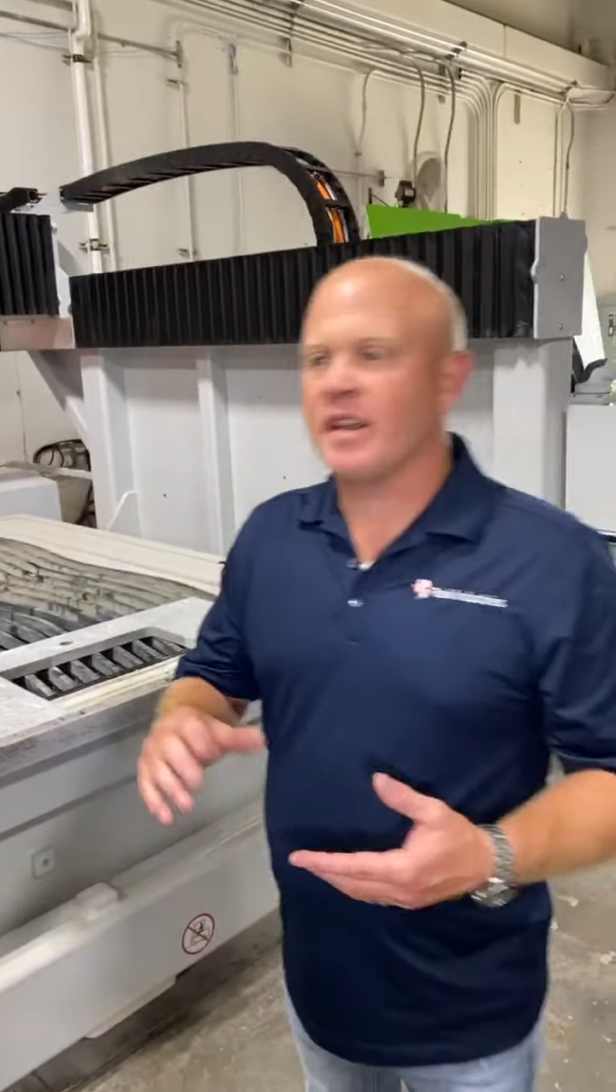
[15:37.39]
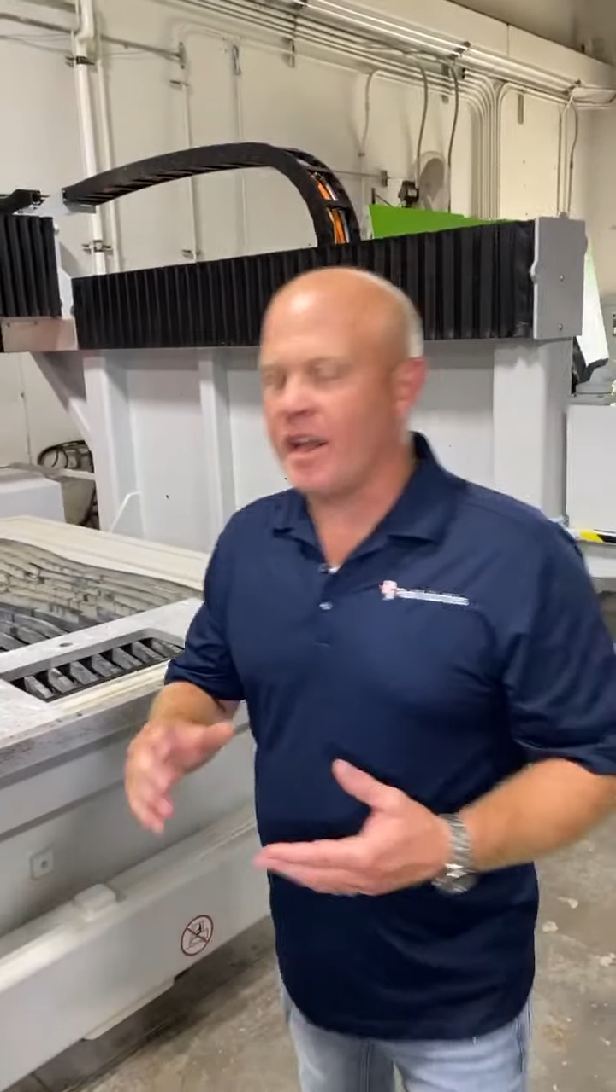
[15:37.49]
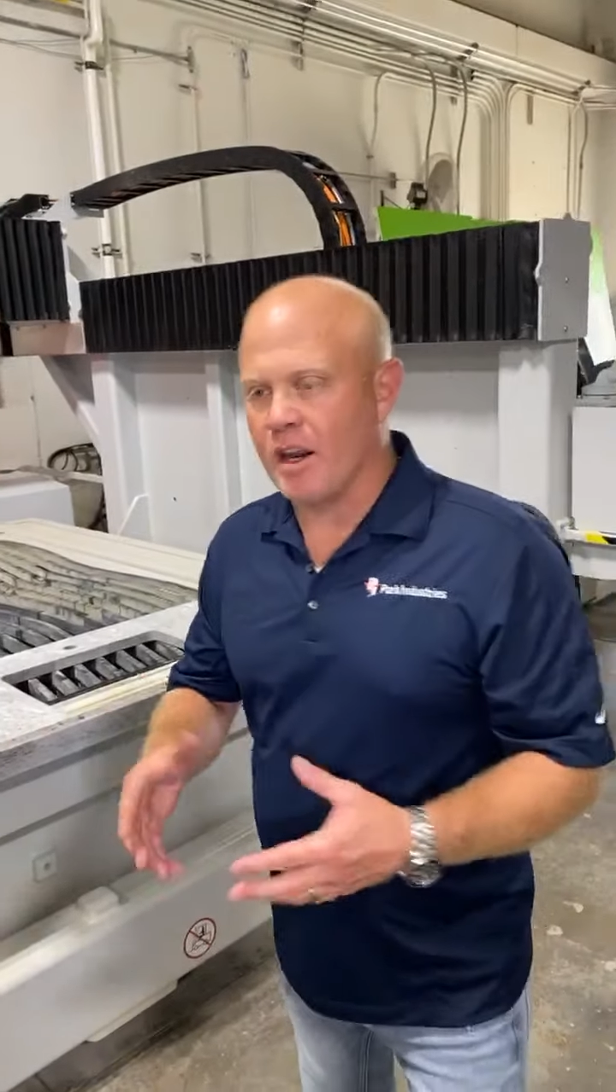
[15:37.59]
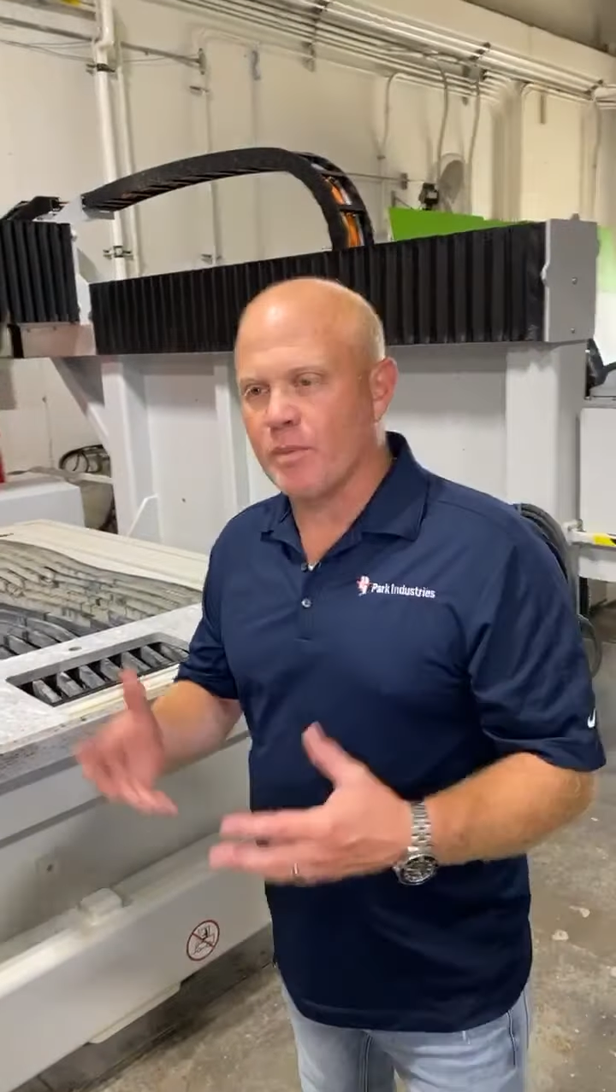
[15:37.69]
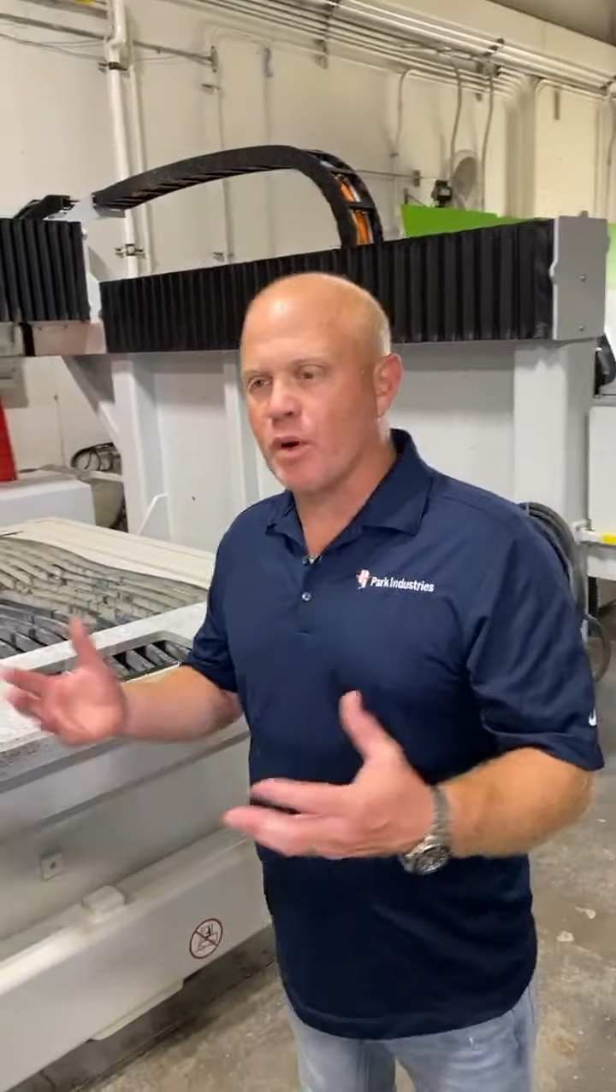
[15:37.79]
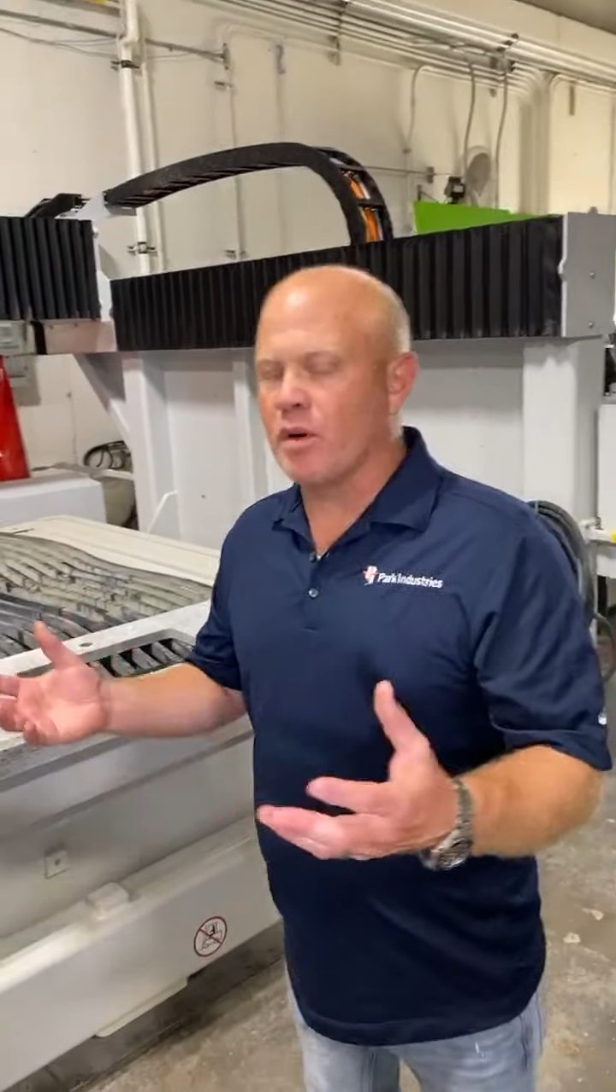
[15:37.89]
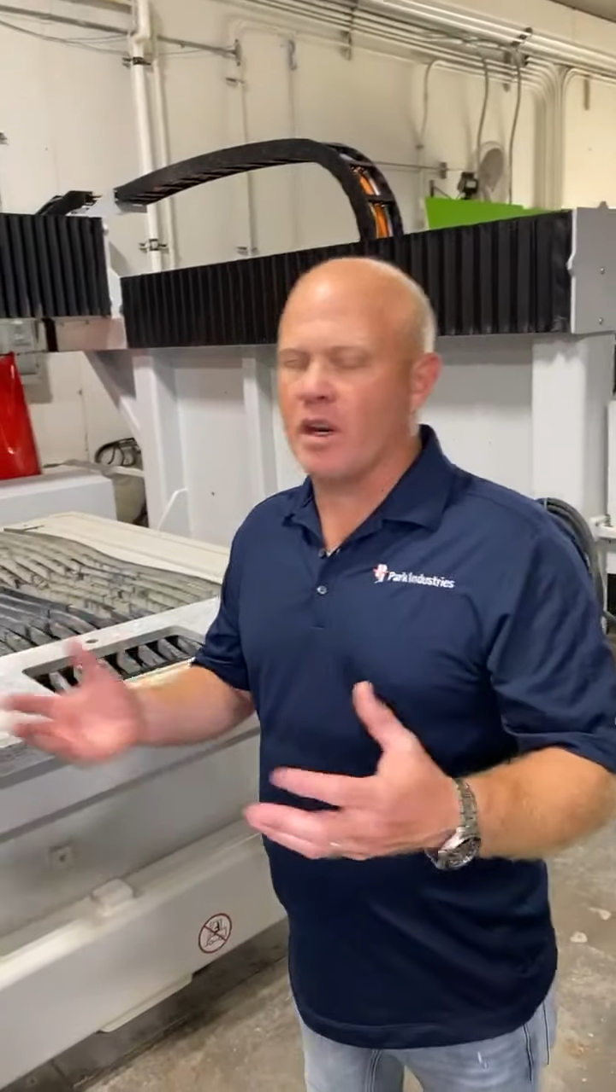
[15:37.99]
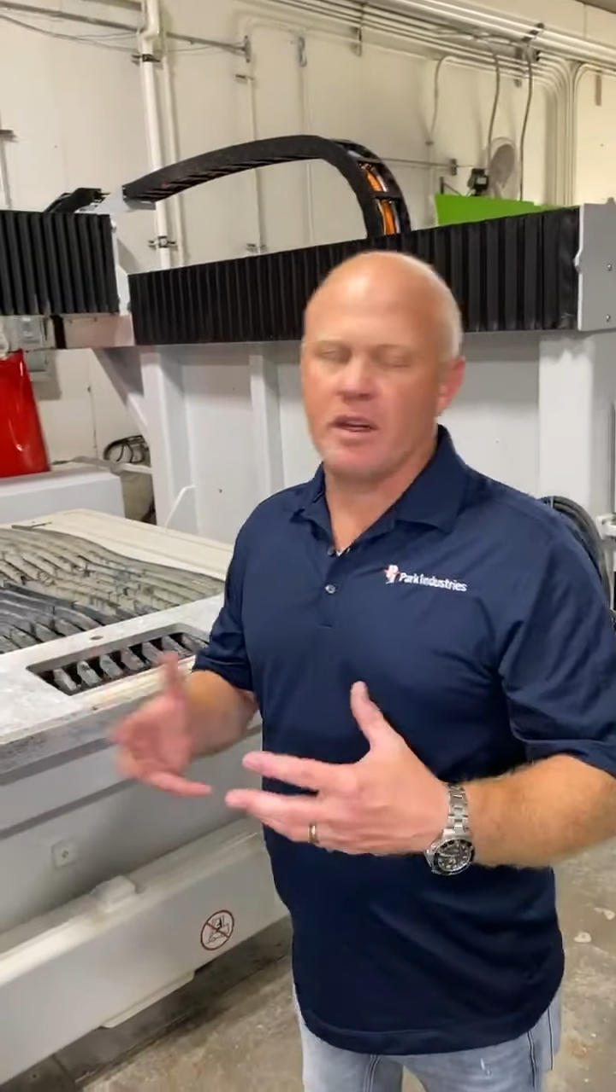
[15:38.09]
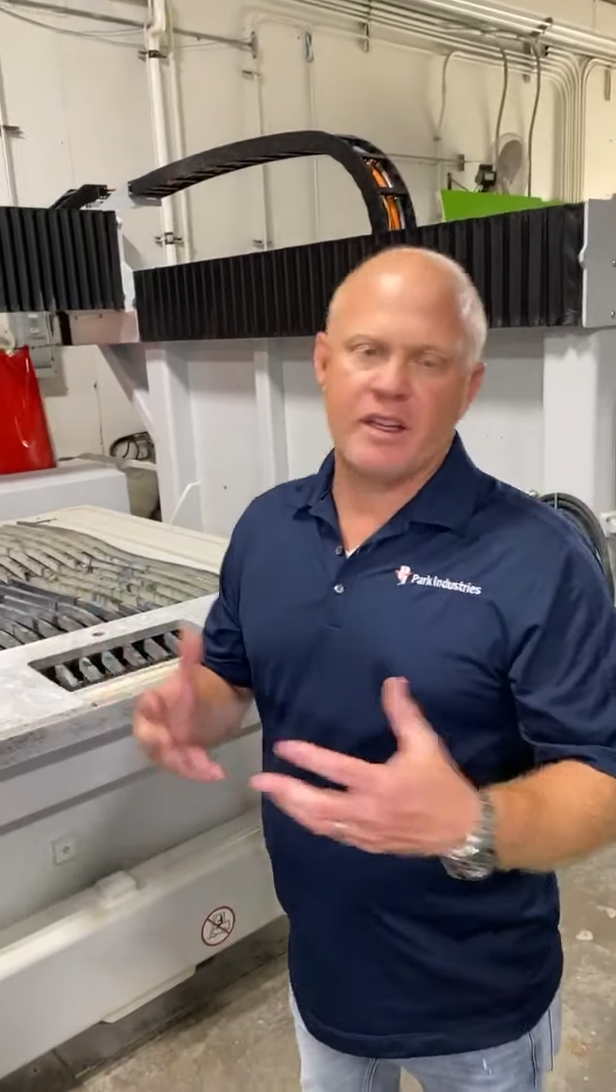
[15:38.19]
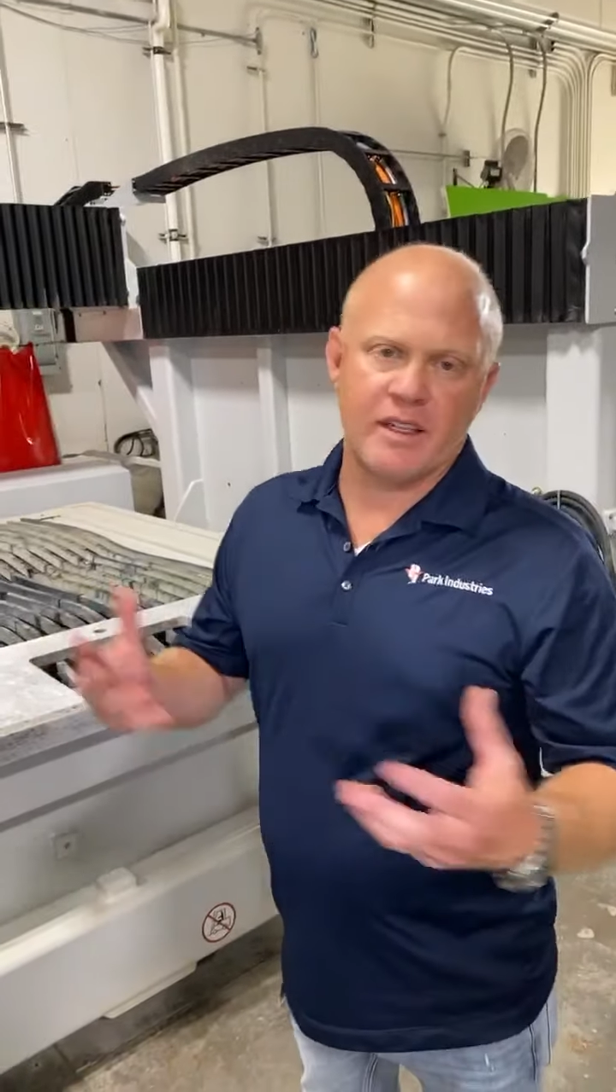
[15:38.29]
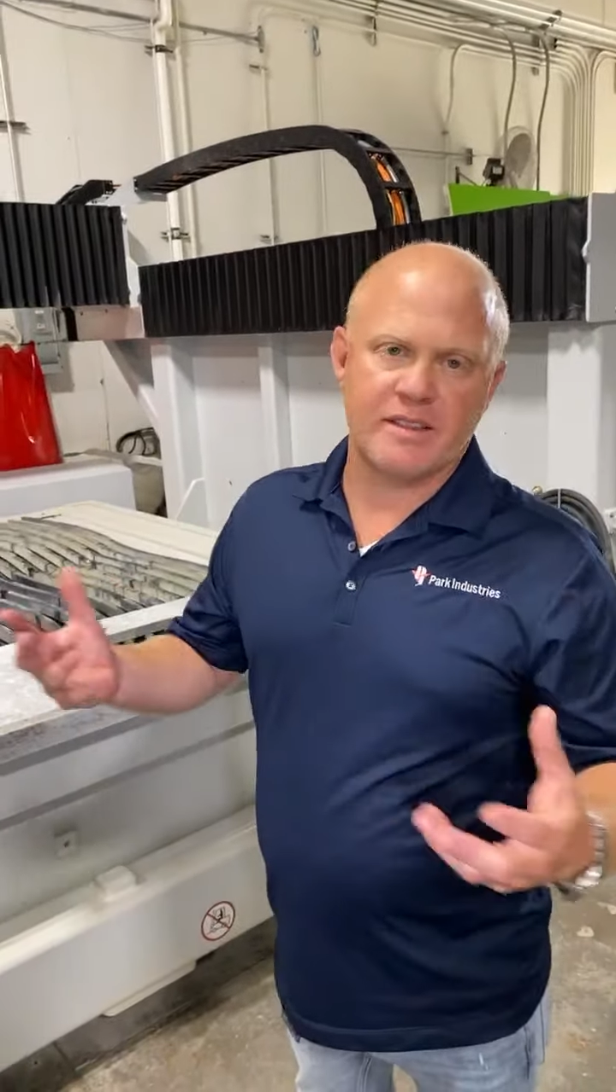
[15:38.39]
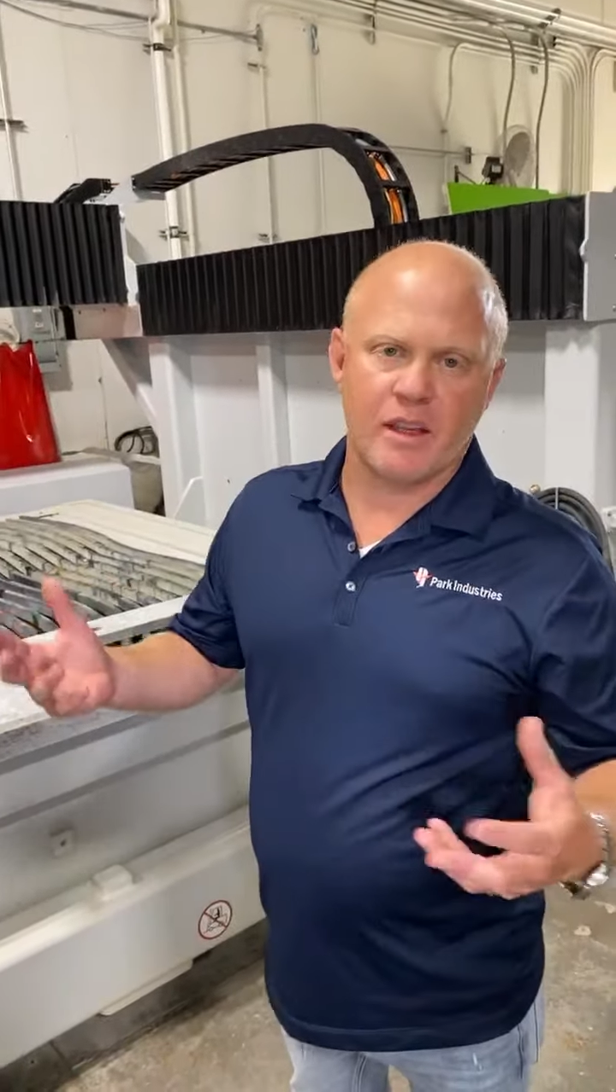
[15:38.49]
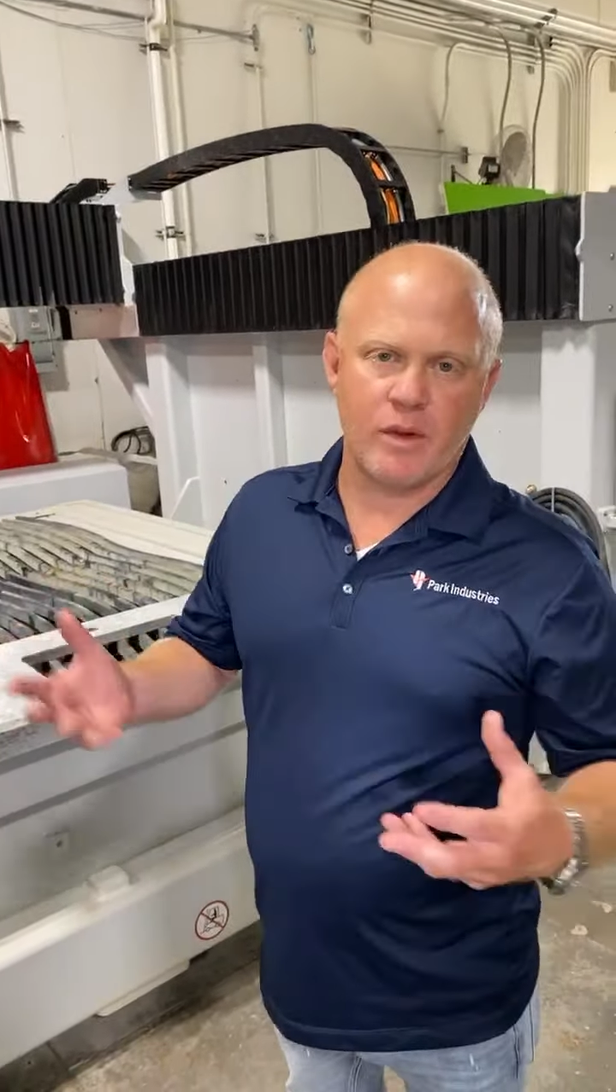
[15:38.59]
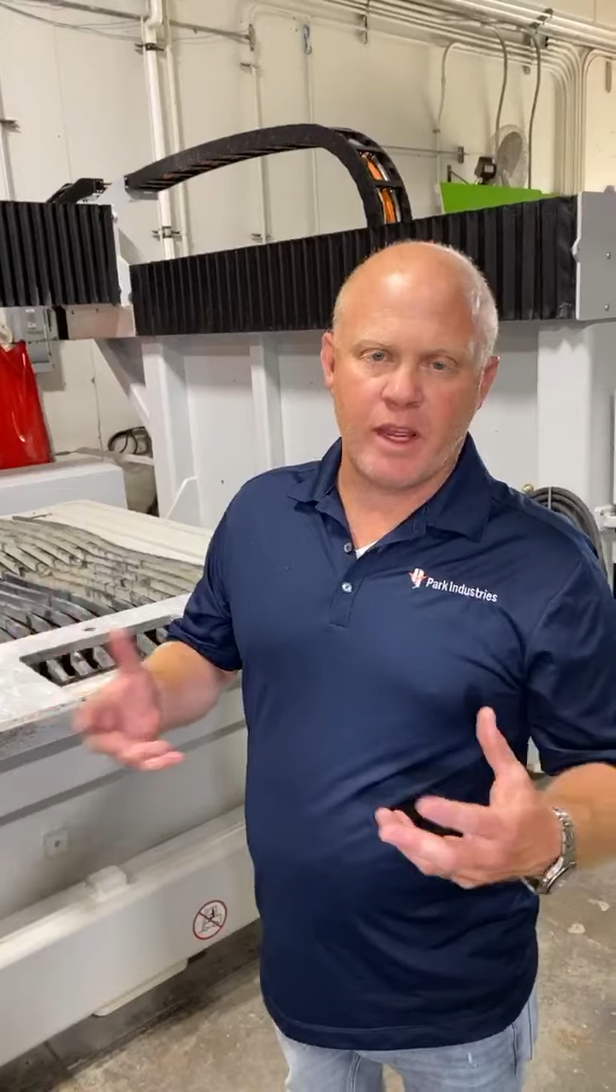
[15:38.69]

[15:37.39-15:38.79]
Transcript: that we